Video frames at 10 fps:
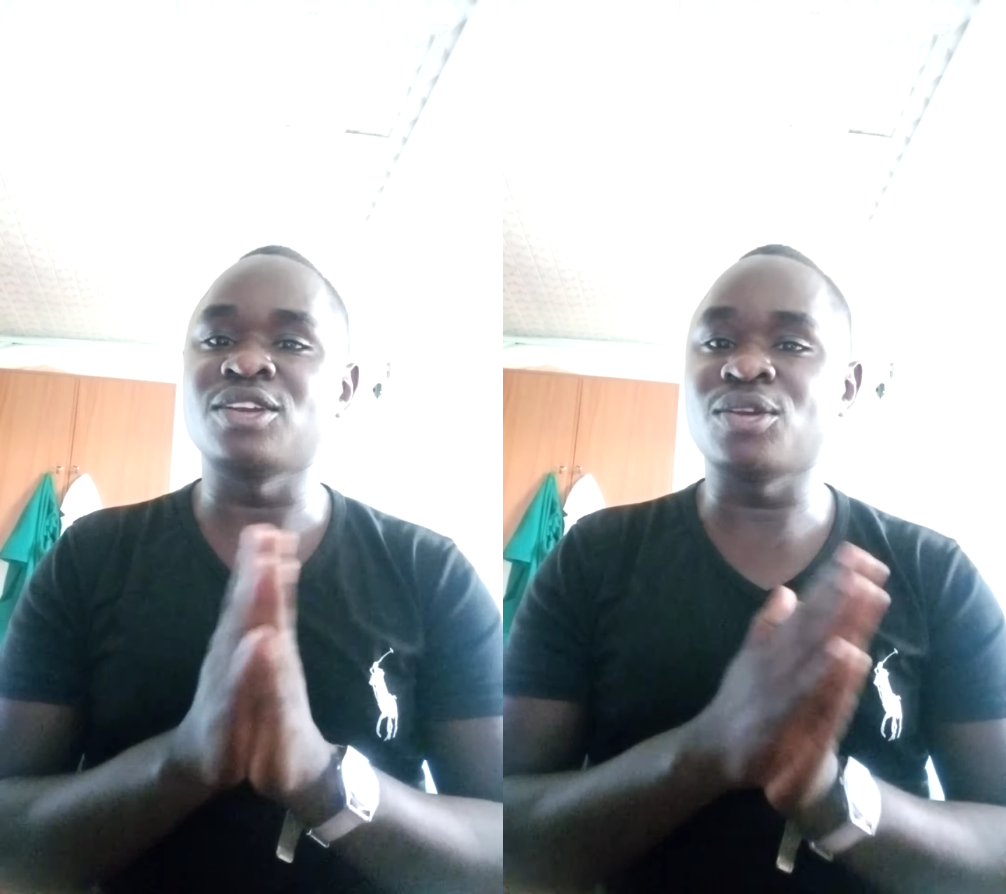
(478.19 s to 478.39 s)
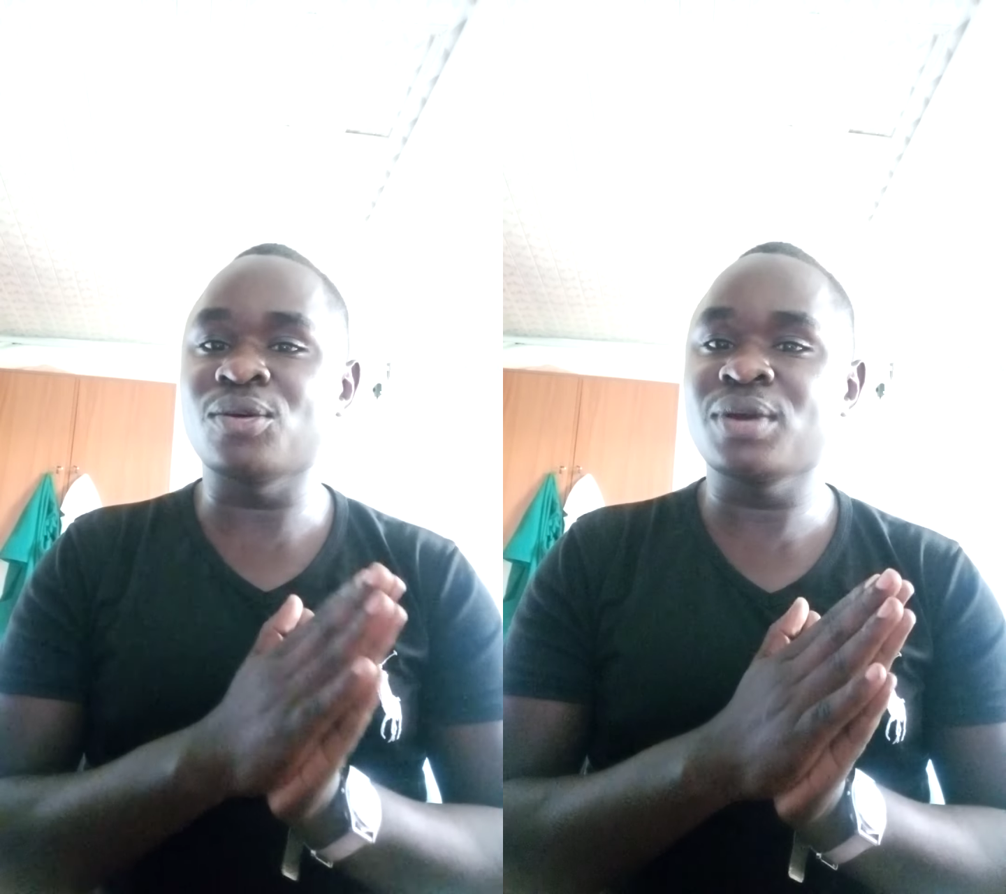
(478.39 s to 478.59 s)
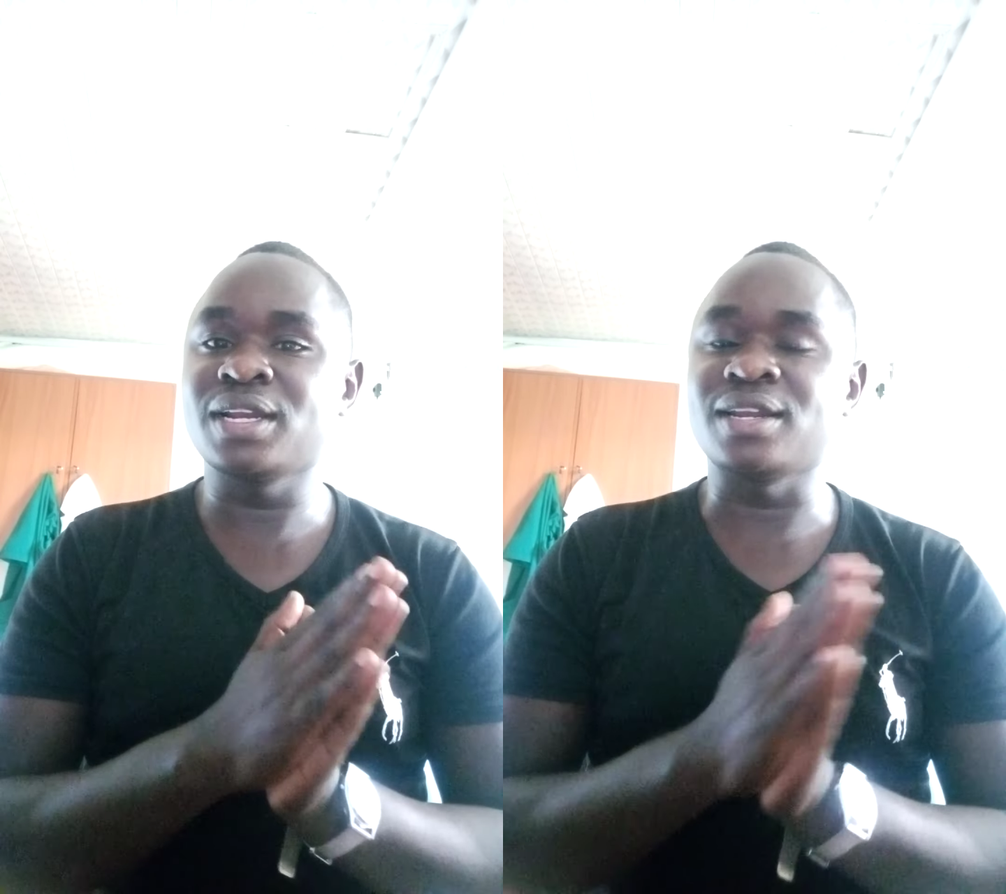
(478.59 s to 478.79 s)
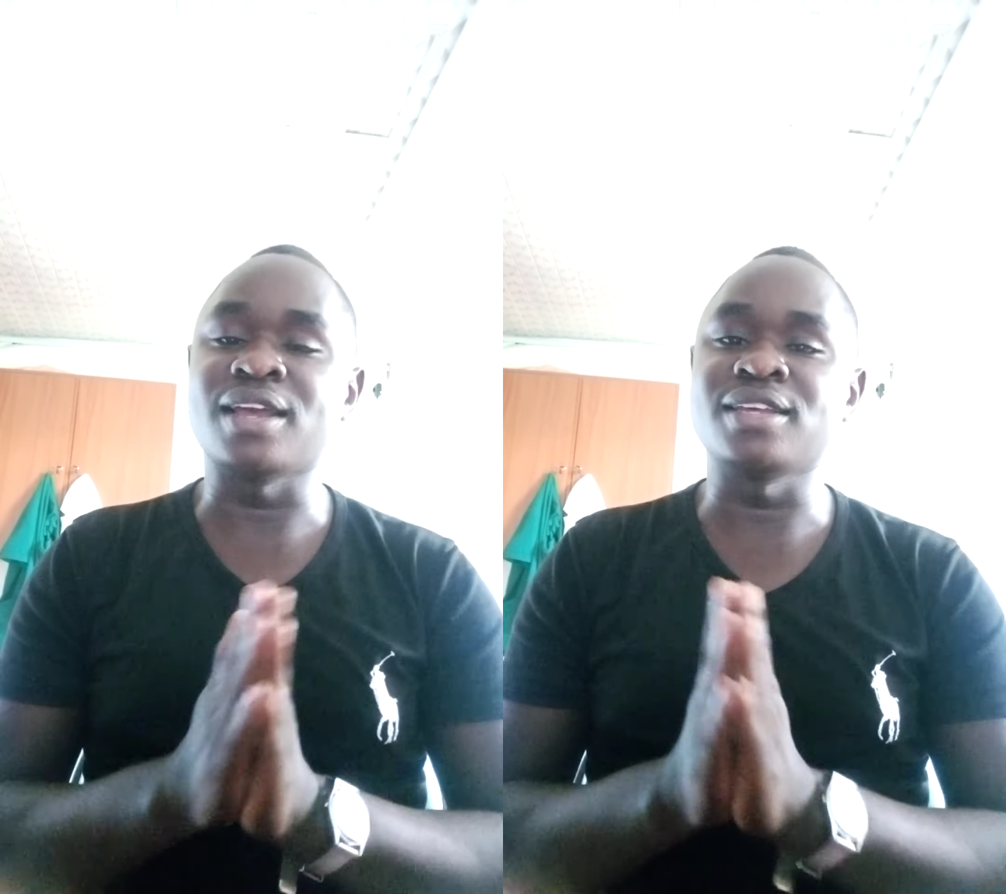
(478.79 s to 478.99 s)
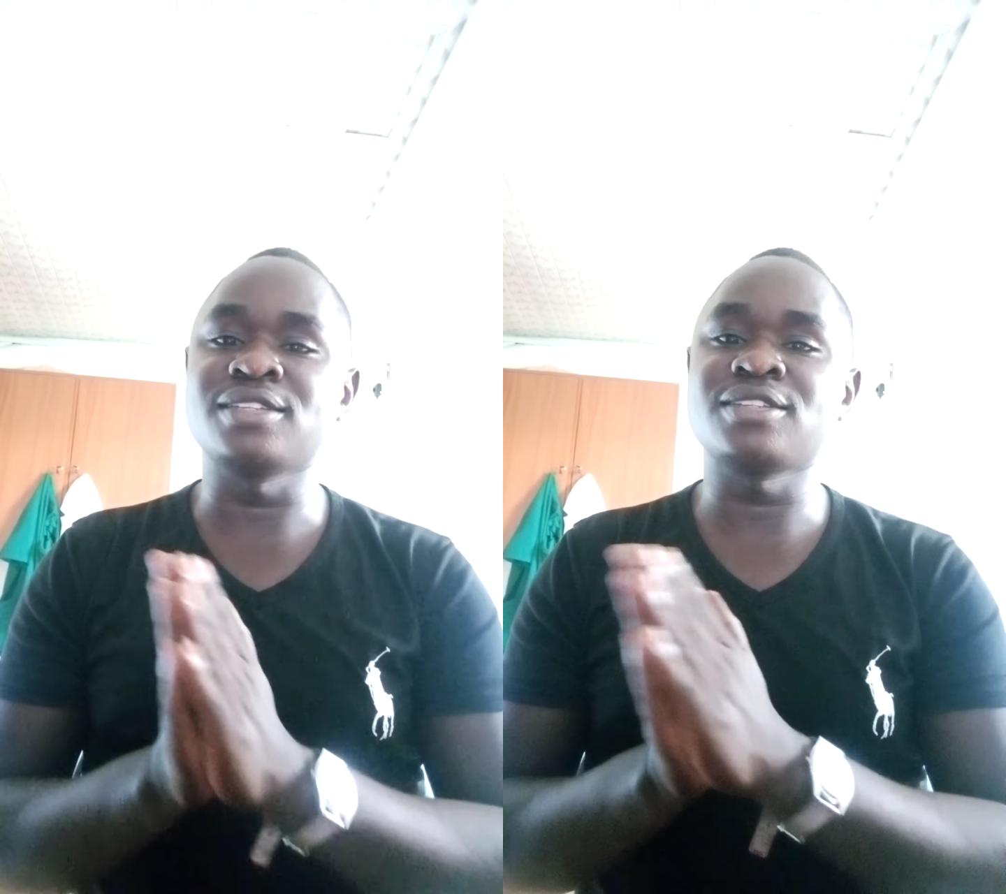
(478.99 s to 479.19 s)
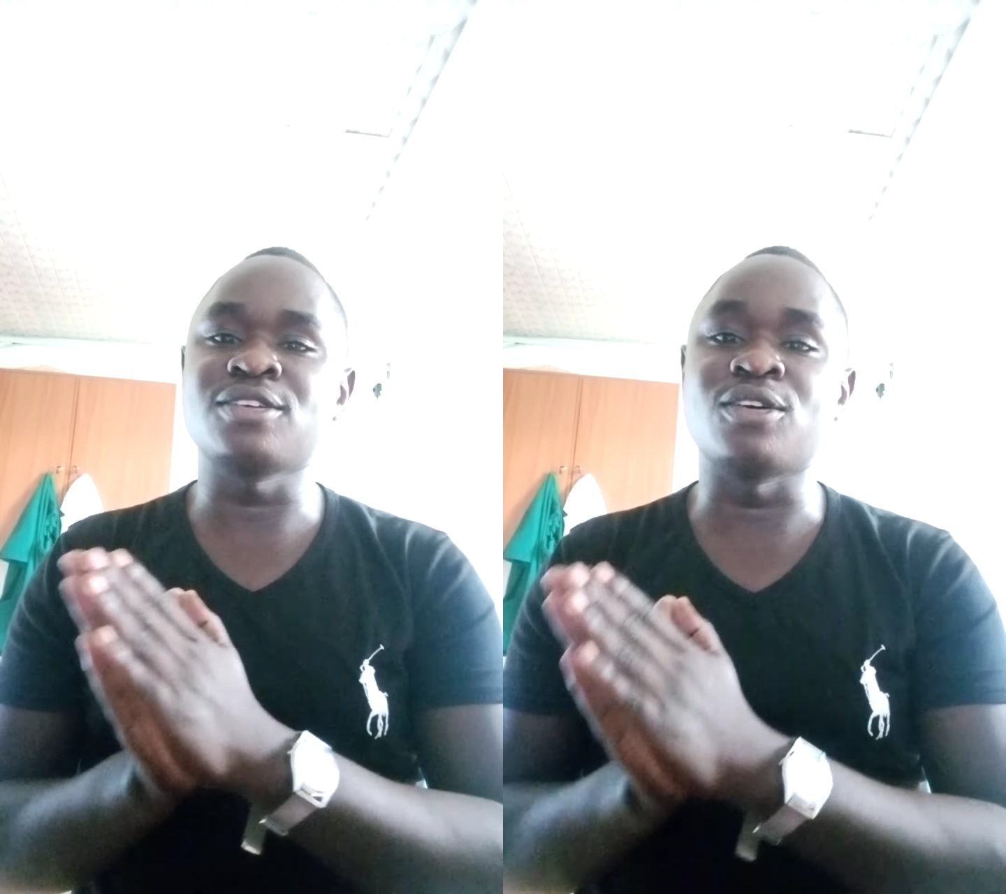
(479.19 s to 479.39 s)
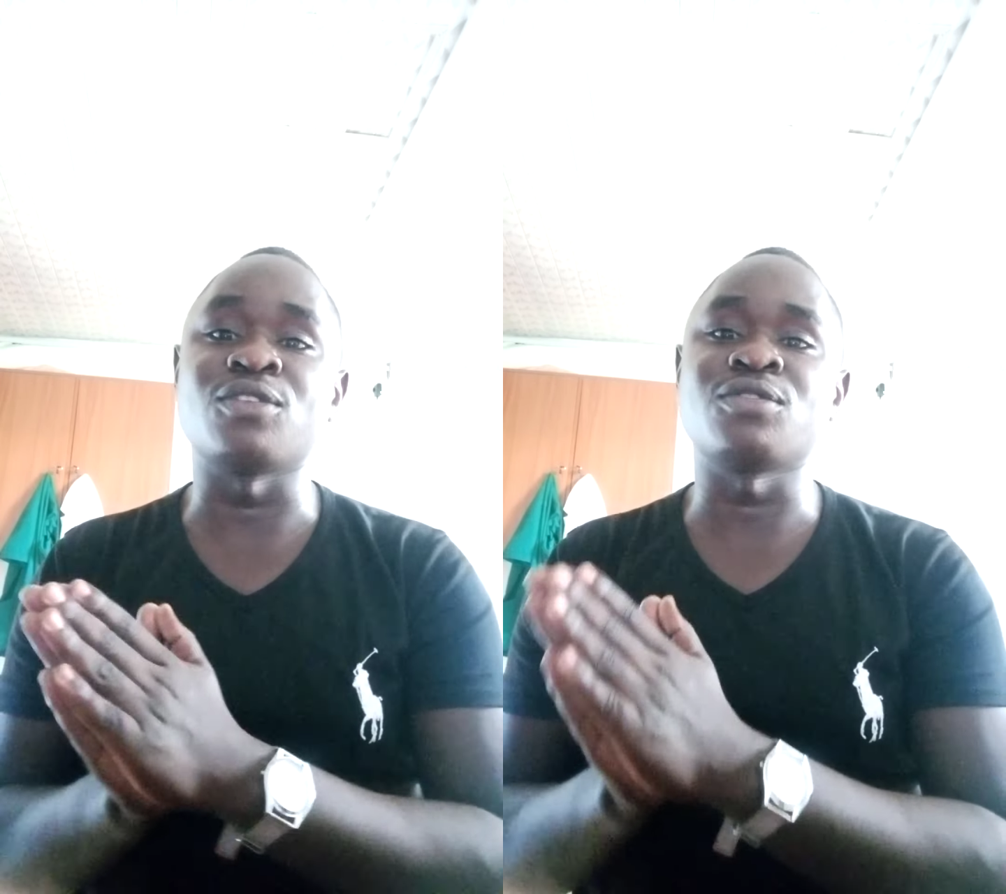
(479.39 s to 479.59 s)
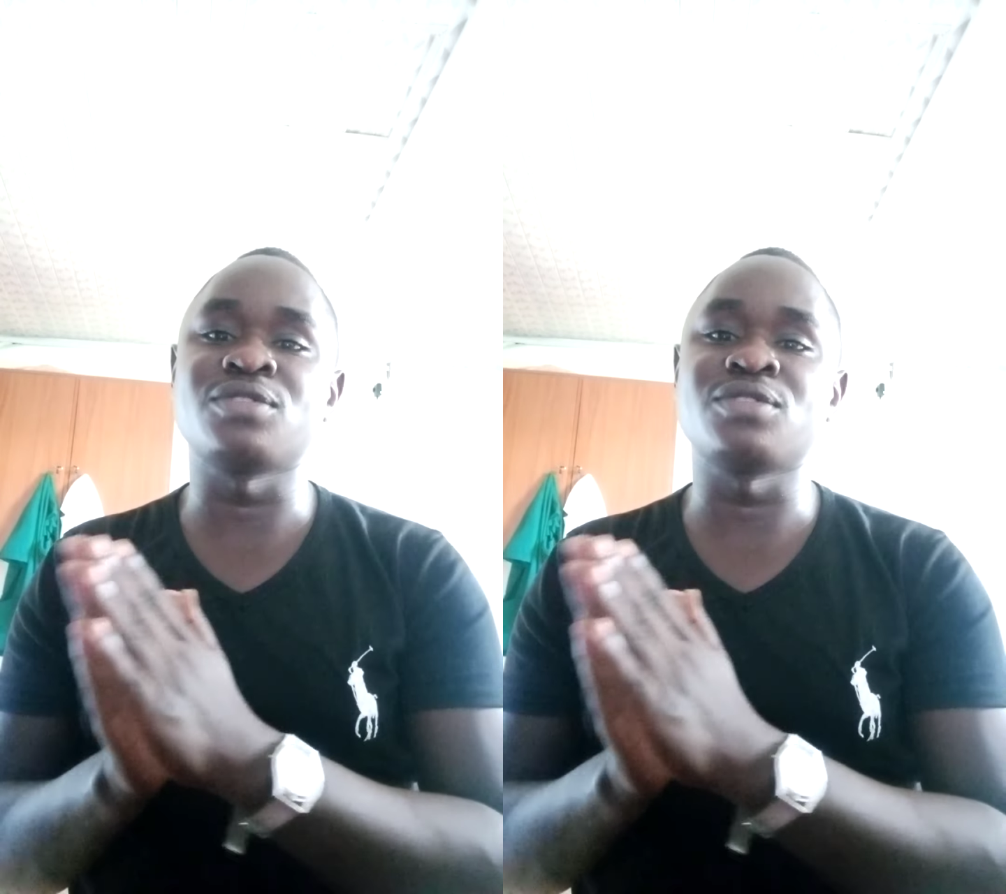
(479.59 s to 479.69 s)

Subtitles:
no one dies of